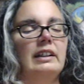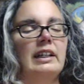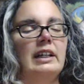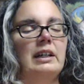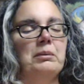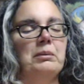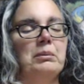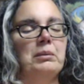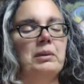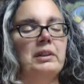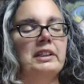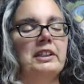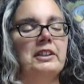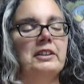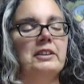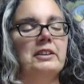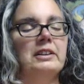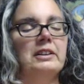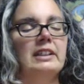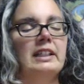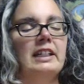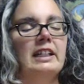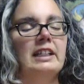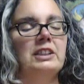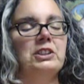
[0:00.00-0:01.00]
Now bring your
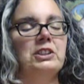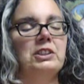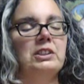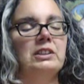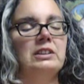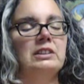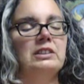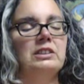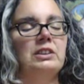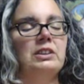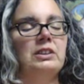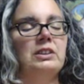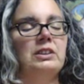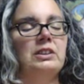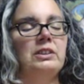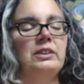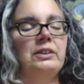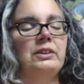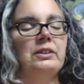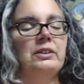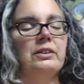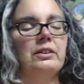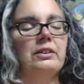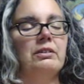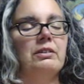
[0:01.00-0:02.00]
attention to
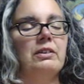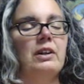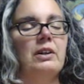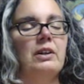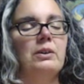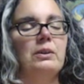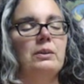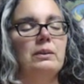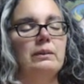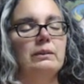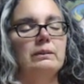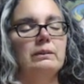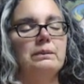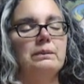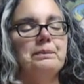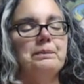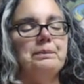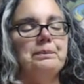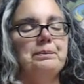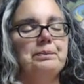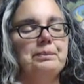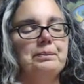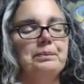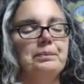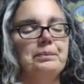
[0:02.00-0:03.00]
your throat,
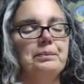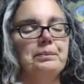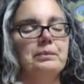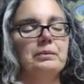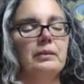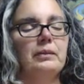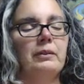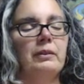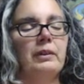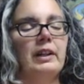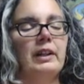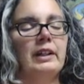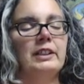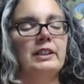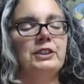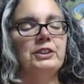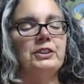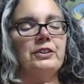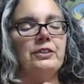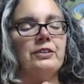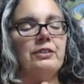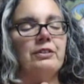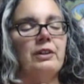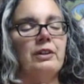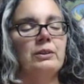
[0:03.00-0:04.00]
right at your
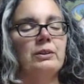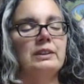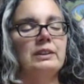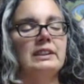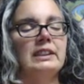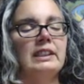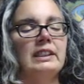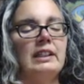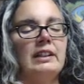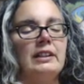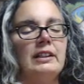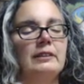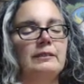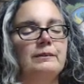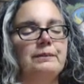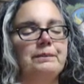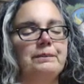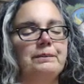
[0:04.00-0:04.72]
throat center.